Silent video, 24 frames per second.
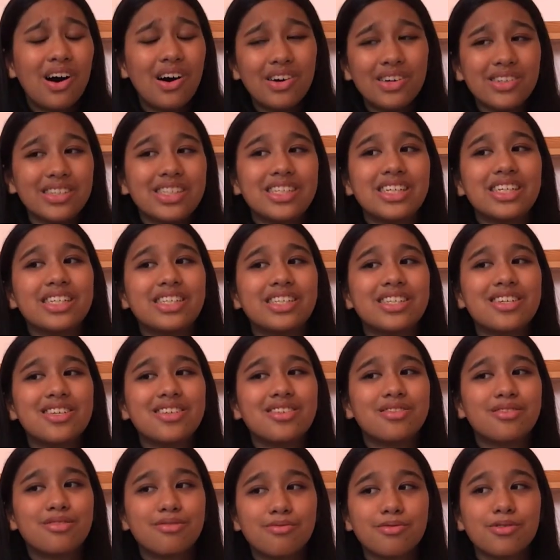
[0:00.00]
all
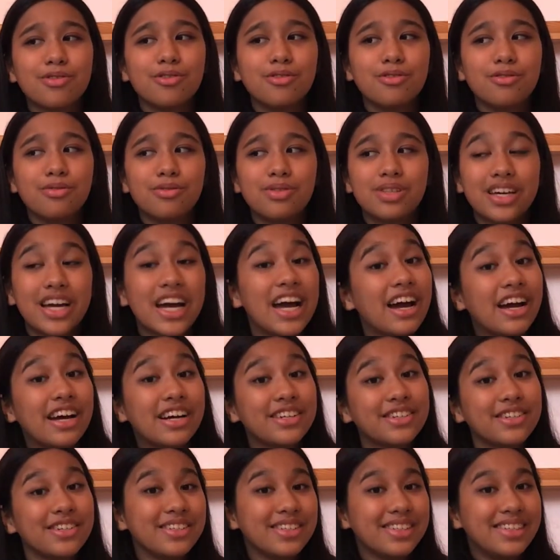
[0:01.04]
this through the
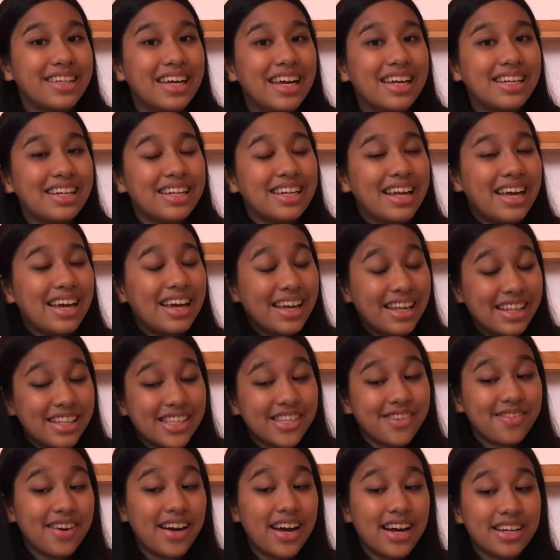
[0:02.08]
characters' day-to-day
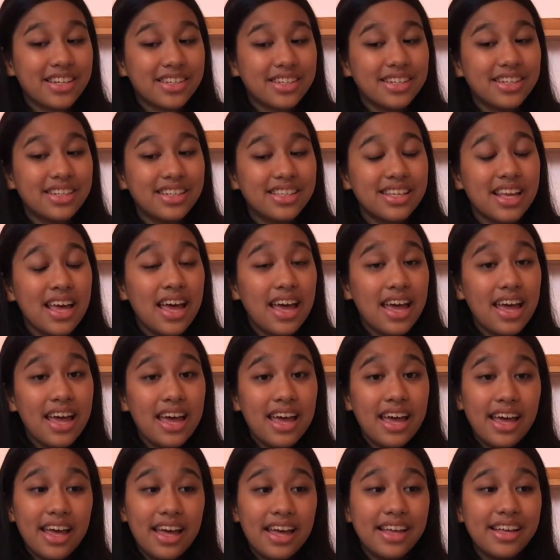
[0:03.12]
interactions
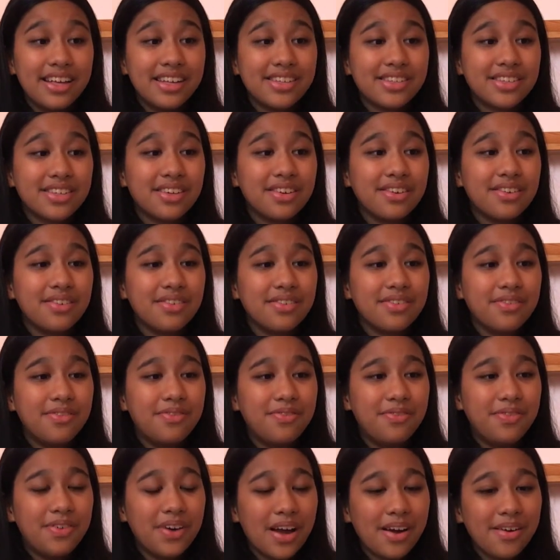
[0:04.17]
is
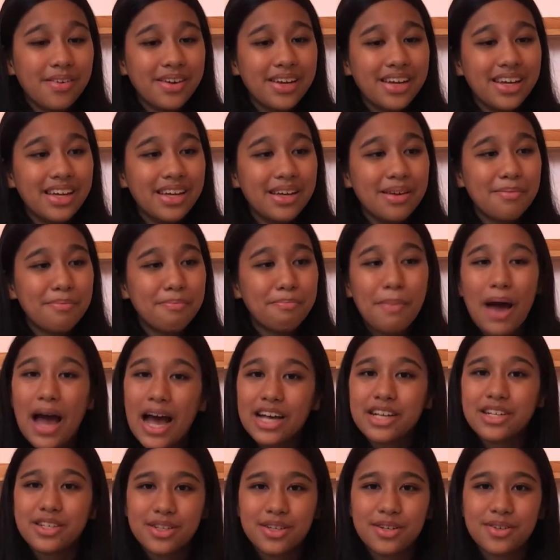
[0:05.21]
very
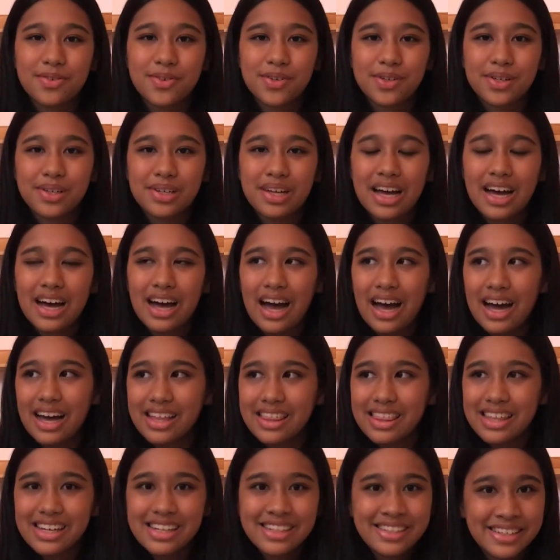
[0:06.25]
masterful. I
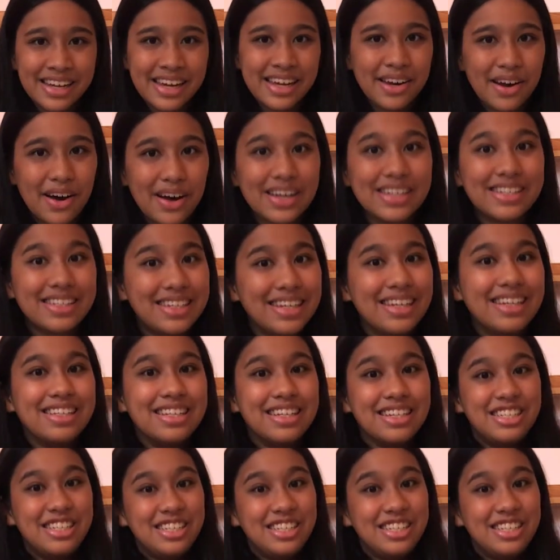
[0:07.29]
think Jane Austen is a